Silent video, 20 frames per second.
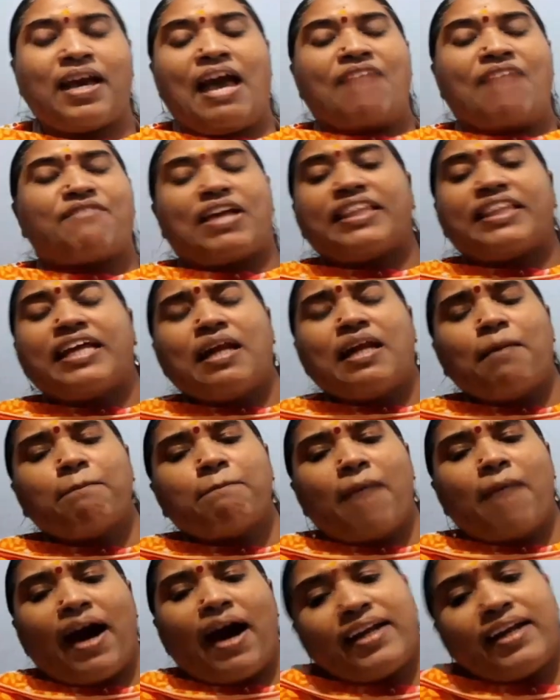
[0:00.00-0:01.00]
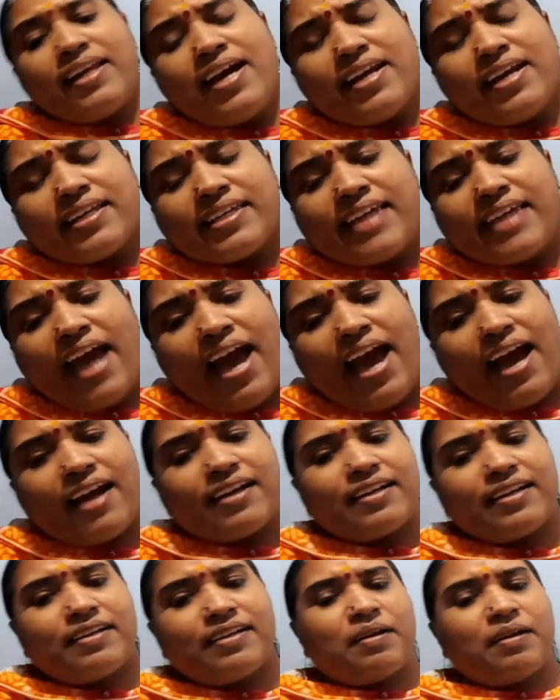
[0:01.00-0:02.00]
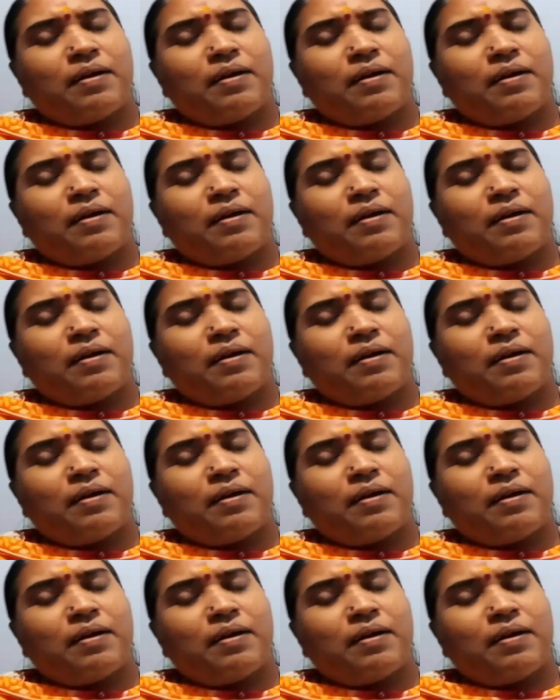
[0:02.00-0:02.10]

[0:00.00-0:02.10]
Whether a minor can